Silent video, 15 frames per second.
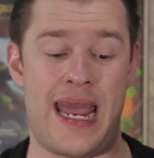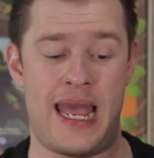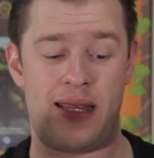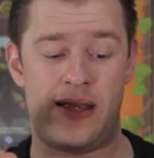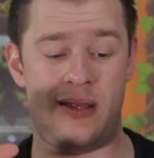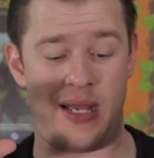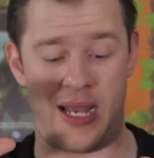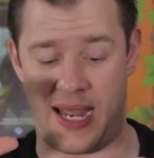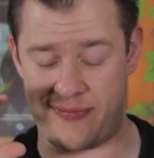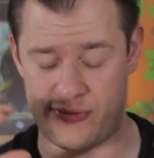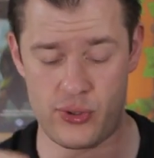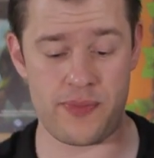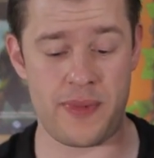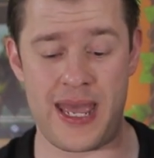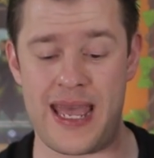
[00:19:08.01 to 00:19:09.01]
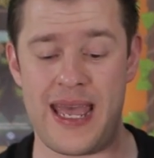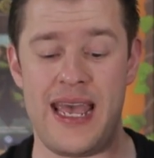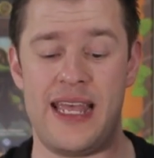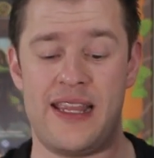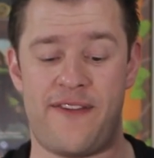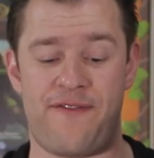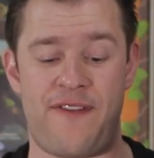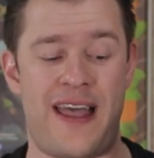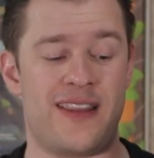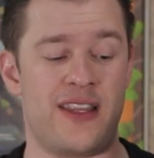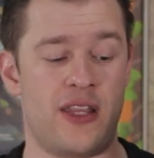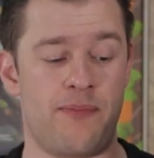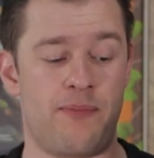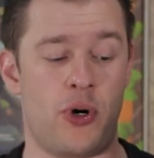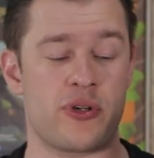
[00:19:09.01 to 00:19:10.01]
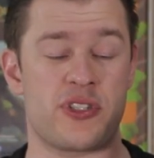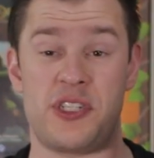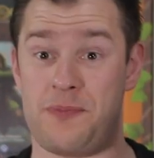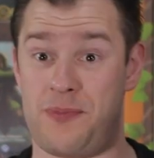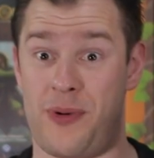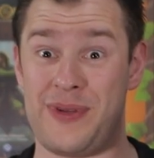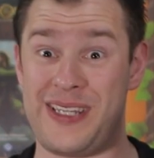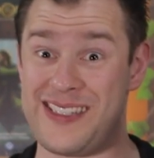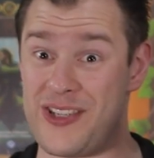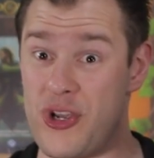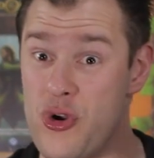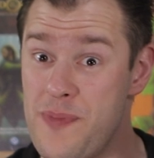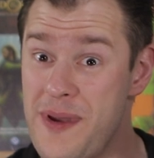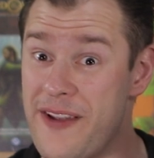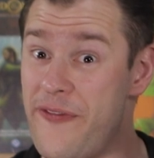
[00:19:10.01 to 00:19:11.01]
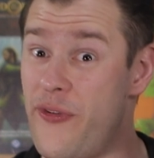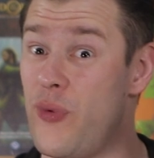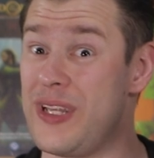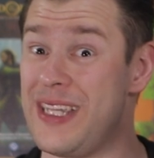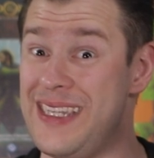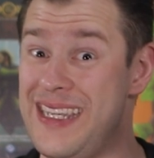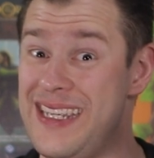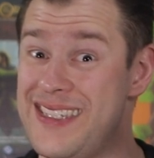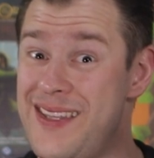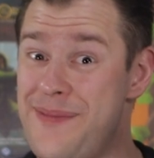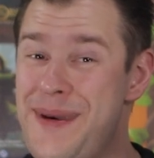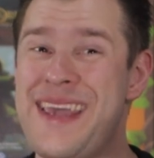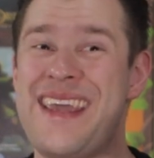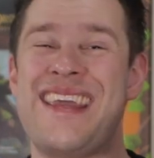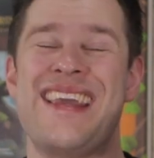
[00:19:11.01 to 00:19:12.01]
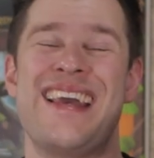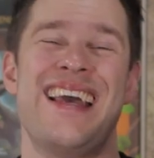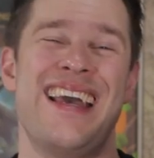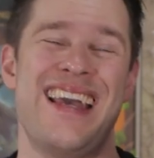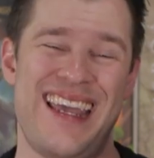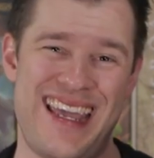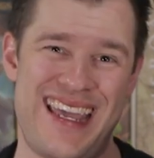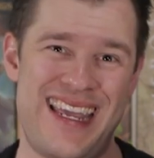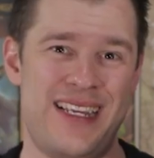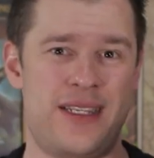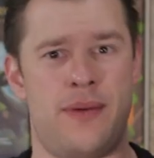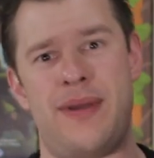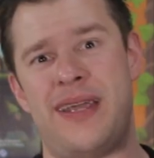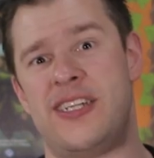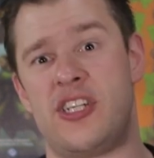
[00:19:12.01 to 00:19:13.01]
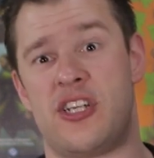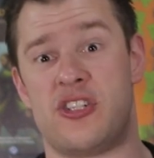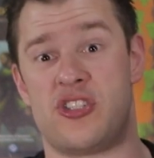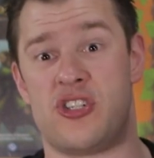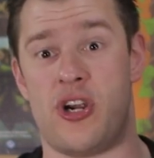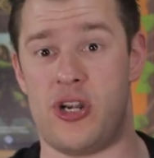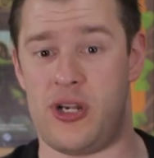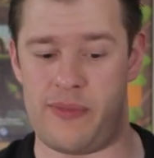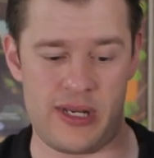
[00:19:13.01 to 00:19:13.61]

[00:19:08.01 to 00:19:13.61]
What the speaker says: And I have to admit, the fact that the box is probably too big for what it needs to be is a major concern.